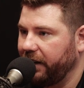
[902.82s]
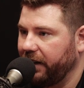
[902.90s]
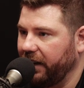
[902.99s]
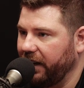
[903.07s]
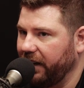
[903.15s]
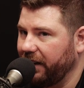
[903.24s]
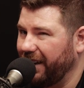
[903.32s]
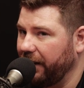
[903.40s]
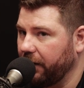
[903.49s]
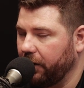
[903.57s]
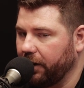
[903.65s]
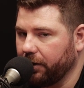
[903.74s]
and I
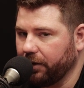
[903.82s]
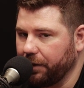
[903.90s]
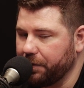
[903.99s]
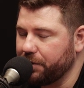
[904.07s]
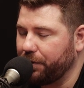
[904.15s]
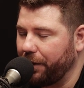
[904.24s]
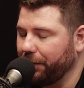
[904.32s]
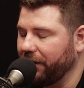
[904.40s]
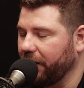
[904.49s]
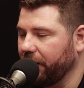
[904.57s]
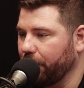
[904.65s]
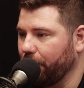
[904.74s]
think Autoleap is probably
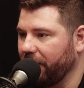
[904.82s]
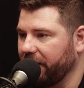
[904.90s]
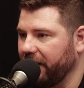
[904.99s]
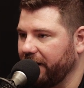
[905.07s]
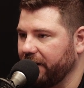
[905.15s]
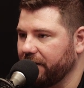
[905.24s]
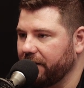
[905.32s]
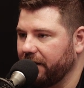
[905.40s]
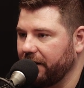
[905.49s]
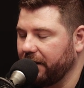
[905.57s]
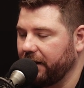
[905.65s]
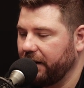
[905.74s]
the other one that
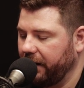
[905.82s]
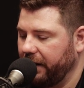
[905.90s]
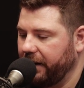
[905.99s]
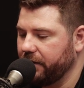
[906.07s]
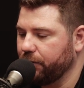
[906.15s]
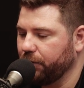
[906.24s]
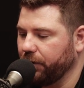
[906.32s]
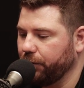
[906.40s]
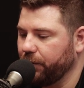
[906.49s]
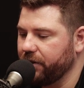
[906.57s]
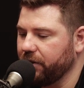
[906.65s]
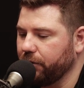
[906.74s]
has really
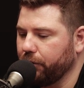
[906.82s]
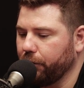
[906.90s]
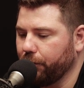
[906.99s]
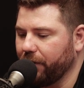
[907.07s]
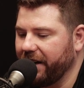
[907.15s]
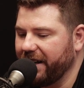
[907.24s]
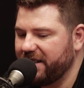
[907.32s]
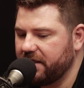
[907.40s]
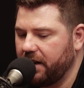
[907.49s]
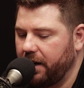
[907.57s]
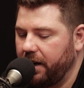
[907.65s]
risen to the ranks.